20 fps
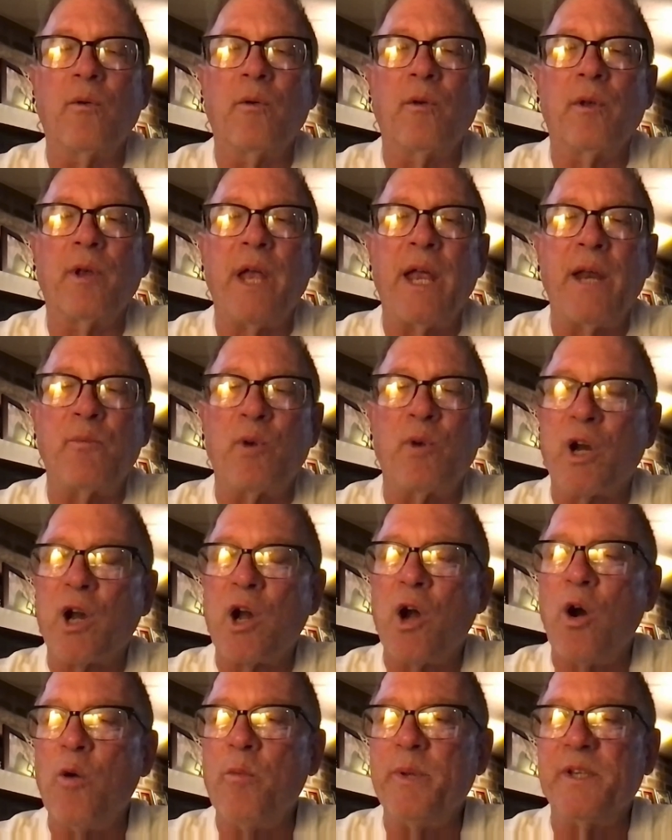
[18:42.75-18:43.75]
and what
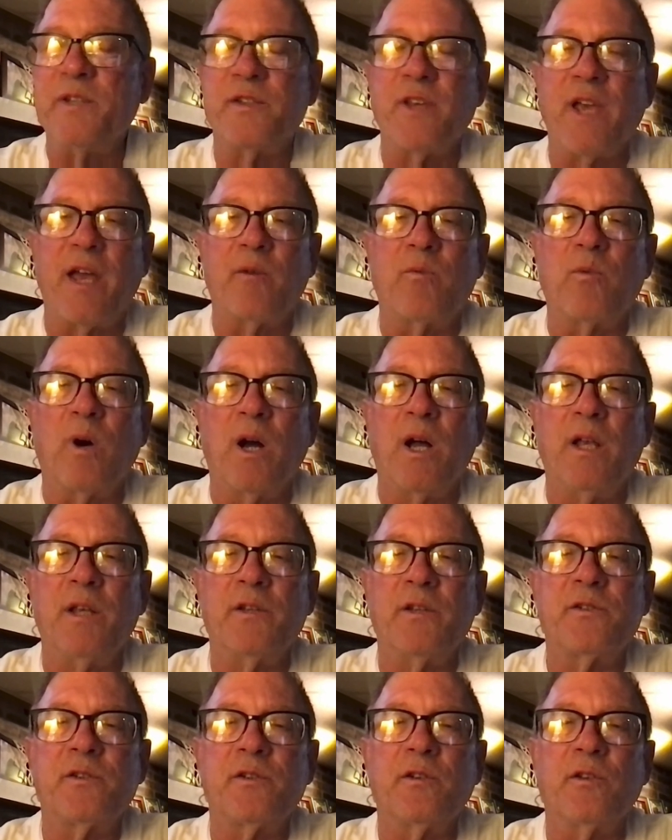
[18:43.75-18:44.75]
Kobe said
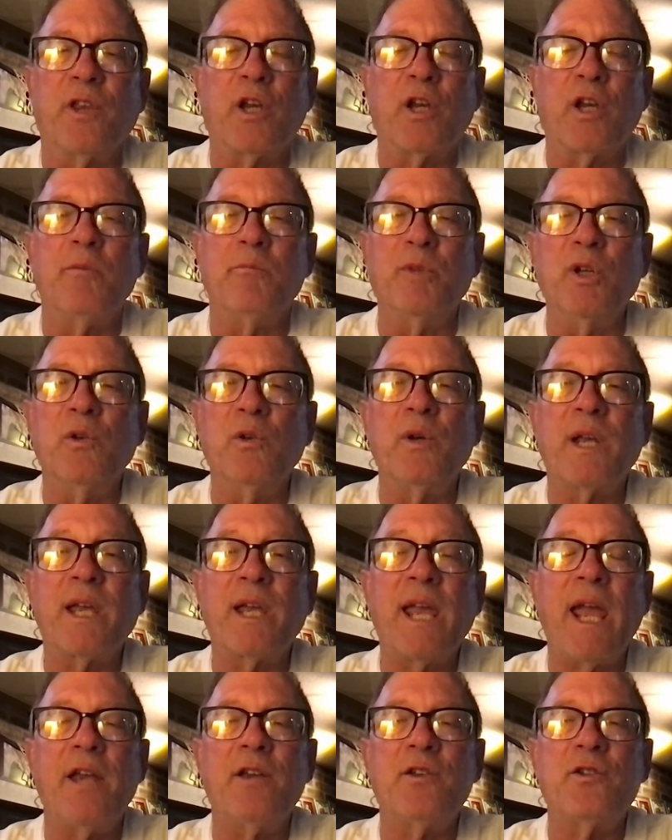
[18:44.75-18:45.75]
was the
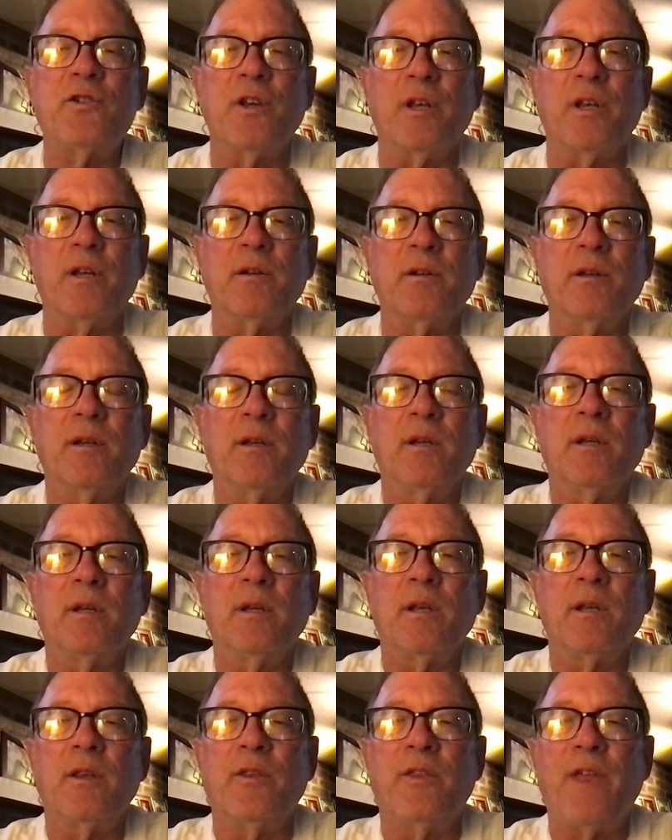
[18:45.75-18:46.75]
communication
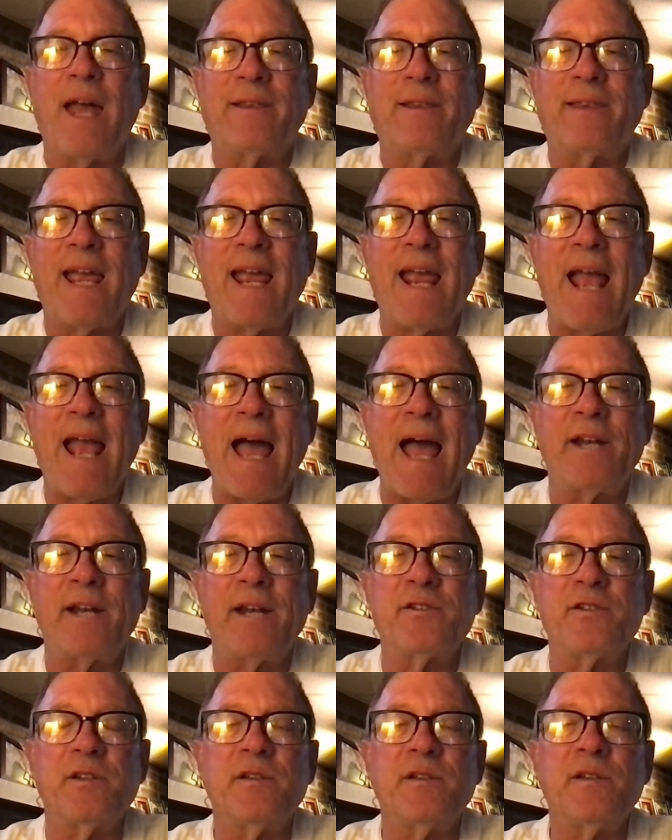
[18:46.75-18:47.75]
that they had
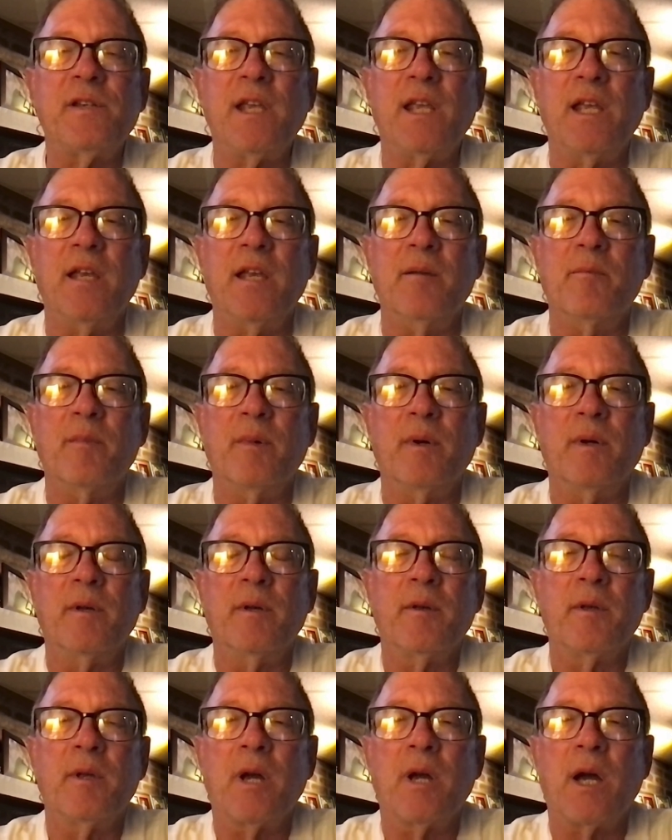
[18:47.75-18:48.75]
as a team
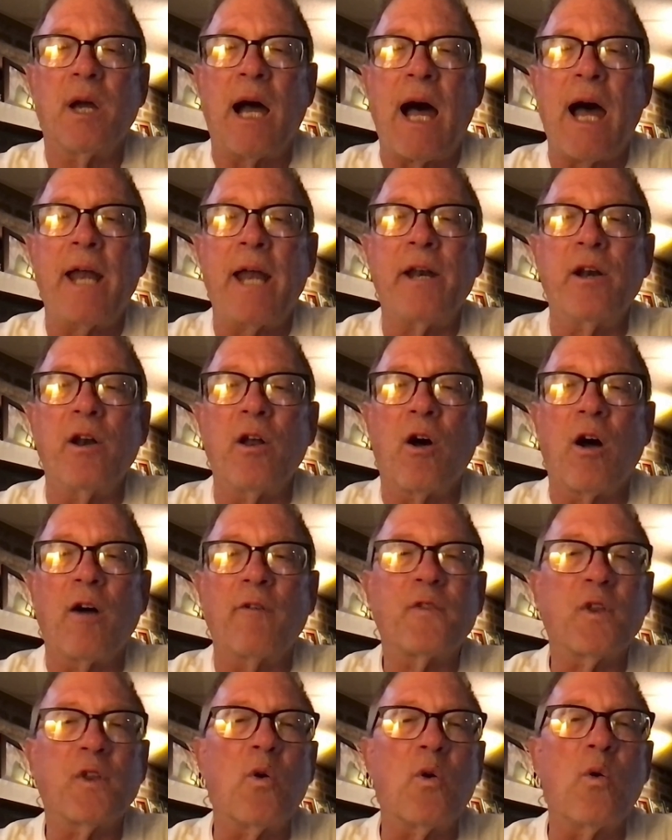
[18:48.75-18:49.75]
on and
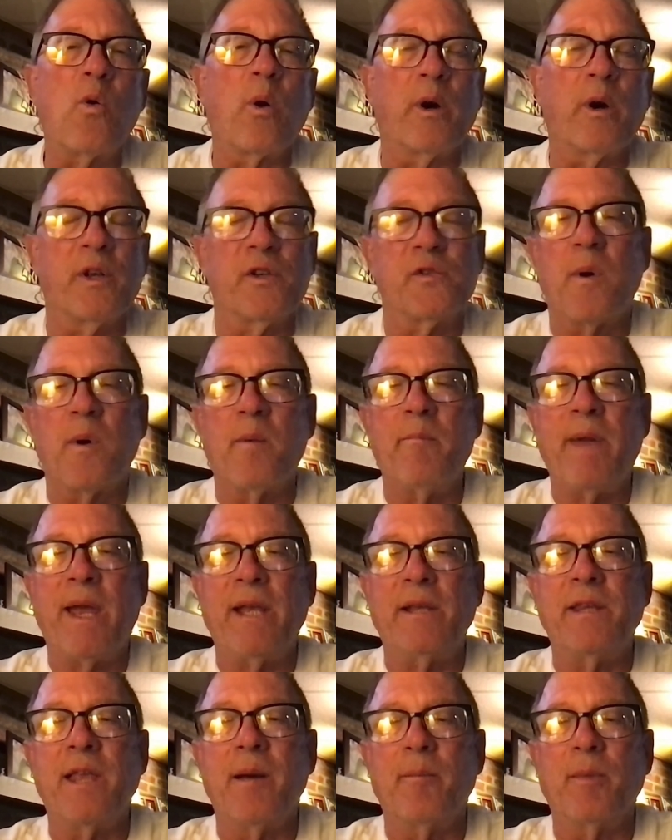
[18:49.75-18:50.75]
off the court is what
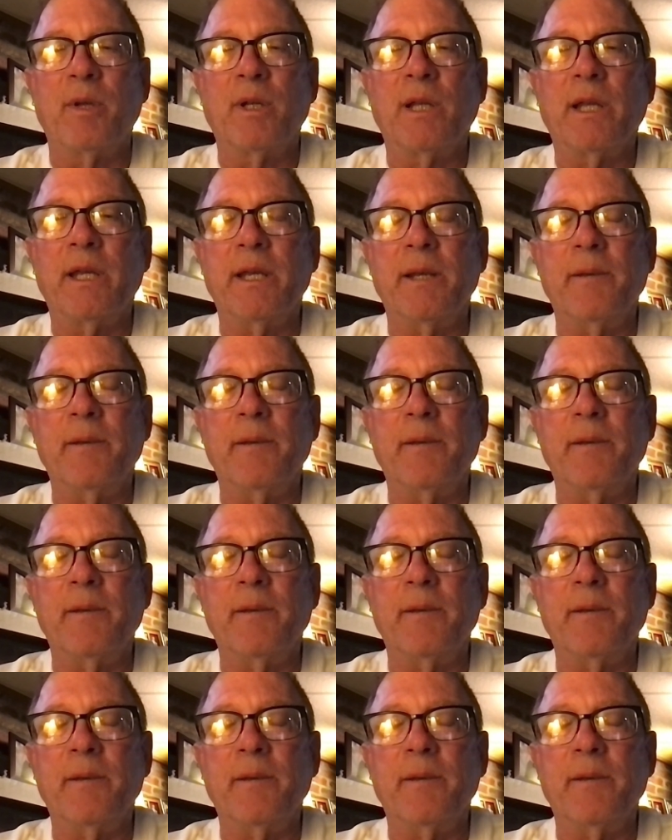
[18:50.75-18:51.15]
made them elite.